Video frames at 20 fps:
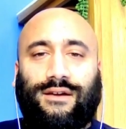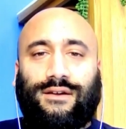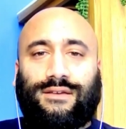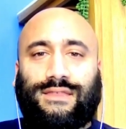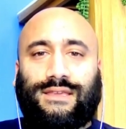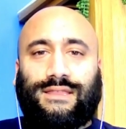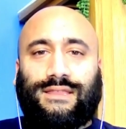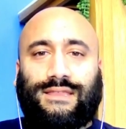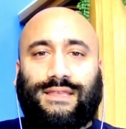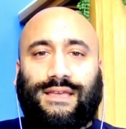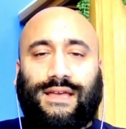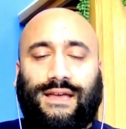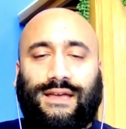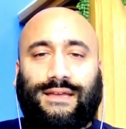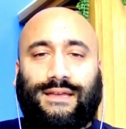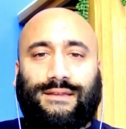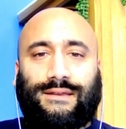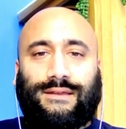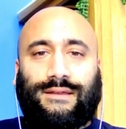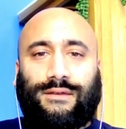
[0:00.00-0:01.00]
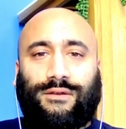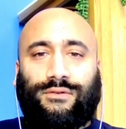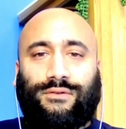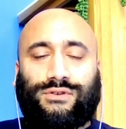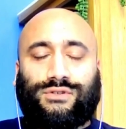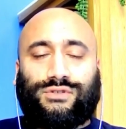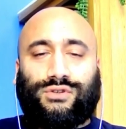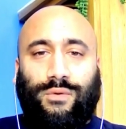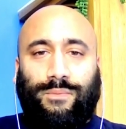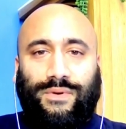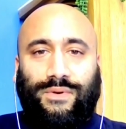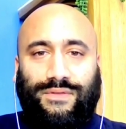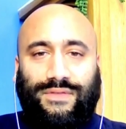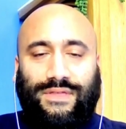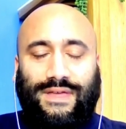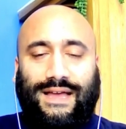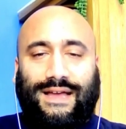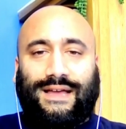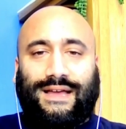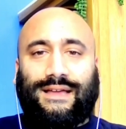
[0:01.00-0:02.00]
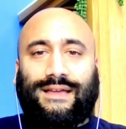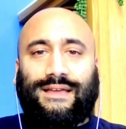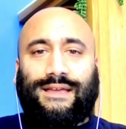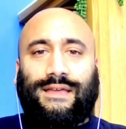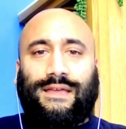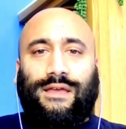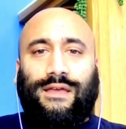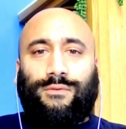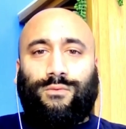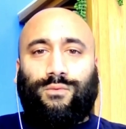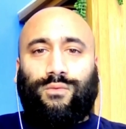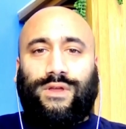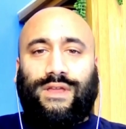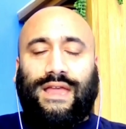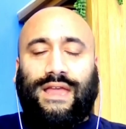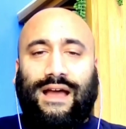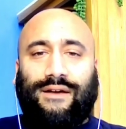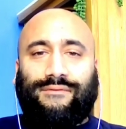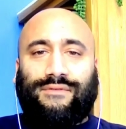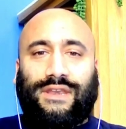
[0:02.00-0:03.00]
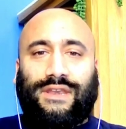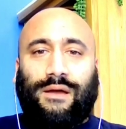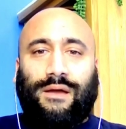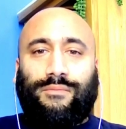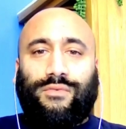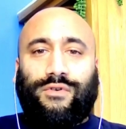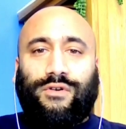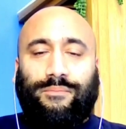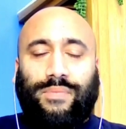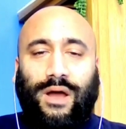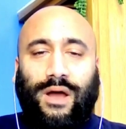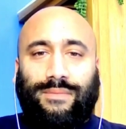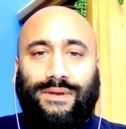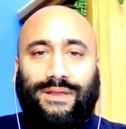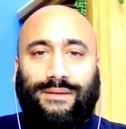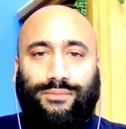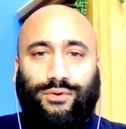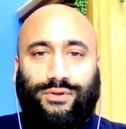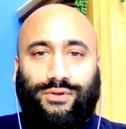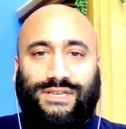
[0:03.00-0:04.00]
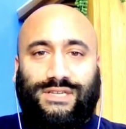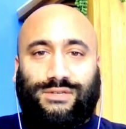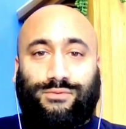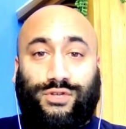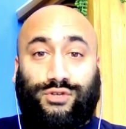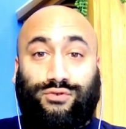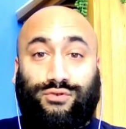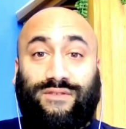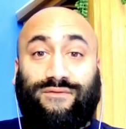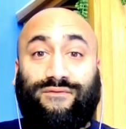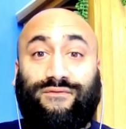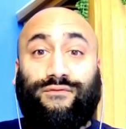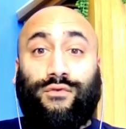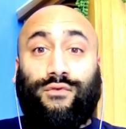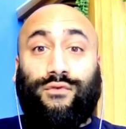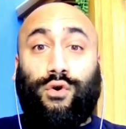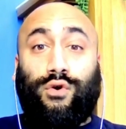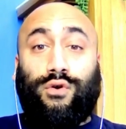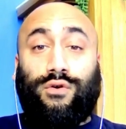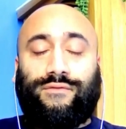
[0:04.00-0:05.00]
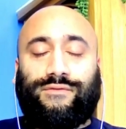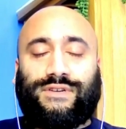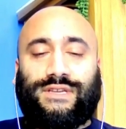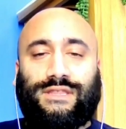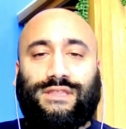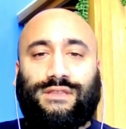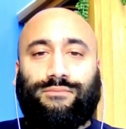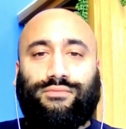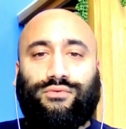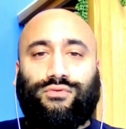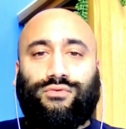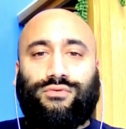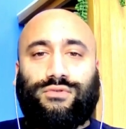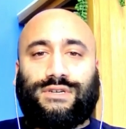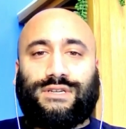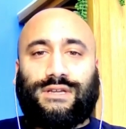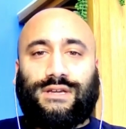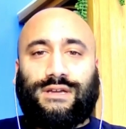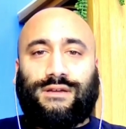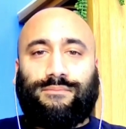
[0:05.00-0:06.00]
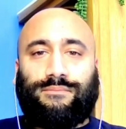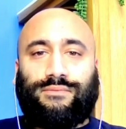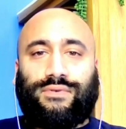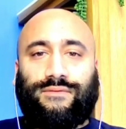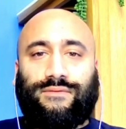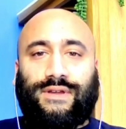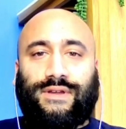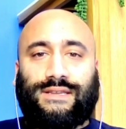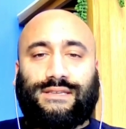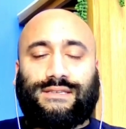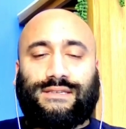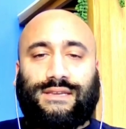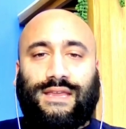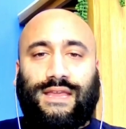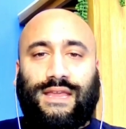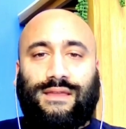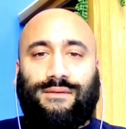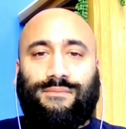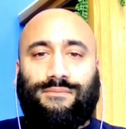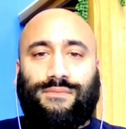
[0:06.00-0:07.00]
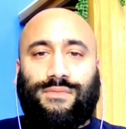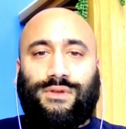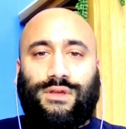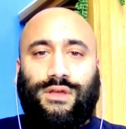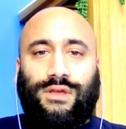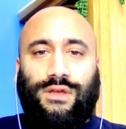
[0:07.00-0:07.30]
I think that on top of that, we have a number of public bodies which are involved in the broader Prevent scheme,